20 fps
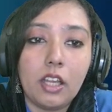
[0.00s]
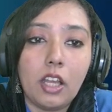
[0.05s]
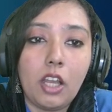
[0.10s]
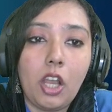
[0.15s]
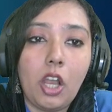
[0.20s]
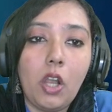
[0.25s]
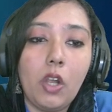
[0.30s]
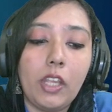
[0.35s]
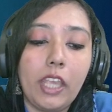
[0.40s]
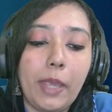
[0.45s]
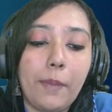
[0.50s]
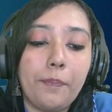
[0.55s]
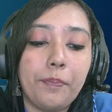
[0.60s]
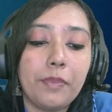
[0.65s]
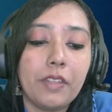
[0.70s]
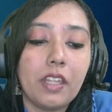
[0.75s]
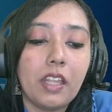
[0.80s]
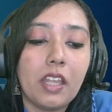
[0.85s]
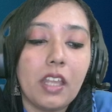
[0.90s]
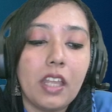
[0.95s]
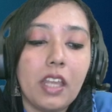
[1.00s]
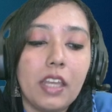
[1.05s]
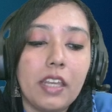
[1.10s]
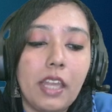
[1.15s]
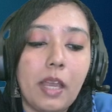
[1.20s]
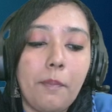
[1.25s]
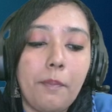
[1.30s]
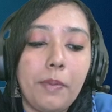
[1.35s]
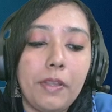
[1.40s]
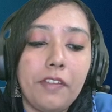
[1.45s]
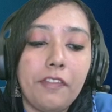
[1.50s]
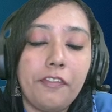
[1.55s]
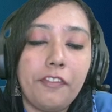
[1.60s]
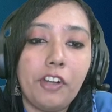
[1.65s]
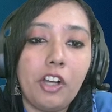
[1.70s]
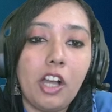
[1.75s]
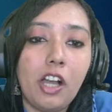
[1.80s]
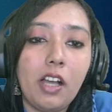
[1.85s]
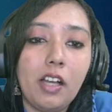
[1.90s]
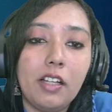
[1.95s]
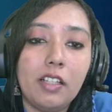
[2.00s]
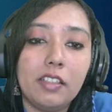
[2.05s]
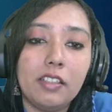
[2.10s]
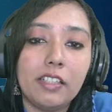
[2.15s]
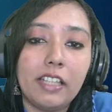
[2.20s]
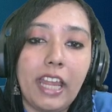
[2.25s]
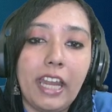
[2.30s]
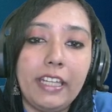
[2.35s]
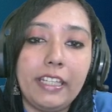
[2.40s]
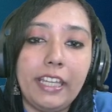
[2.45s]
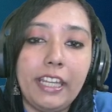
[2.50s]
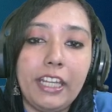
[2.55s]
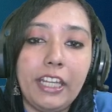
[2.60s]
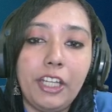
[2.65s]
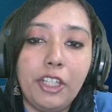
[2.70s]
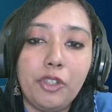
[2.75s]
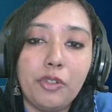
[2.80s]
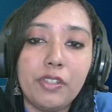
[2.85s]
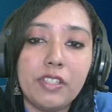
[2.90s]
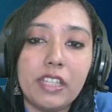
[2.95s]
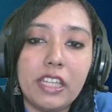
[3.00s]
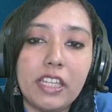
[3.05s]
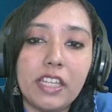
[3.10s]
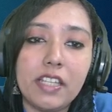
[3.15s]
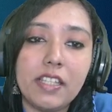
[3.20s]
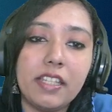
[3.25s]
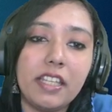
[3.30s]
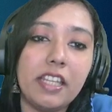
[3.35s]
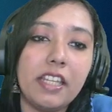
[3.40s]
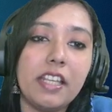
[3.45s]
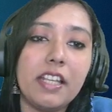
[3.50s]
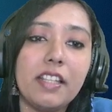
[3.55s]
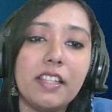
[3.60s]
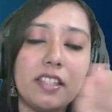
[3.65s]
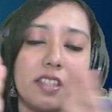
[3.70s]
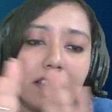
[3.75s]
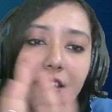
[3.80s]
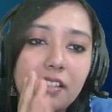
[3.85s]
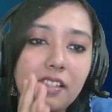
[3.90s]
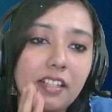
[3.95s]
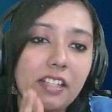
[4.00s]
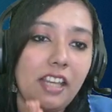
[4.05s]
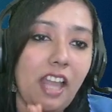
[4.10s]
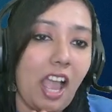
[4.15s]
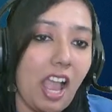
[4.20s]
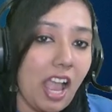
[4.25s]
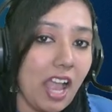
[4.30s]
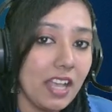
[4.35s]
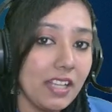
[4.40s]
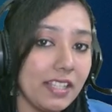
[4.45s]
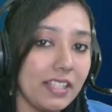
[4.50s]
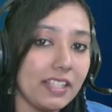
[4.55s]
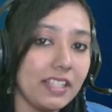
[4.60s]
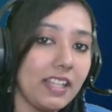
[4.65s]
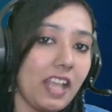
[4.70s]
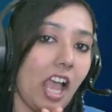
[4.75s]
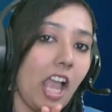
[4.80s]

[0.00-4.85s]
Okay, now before getting into serious class,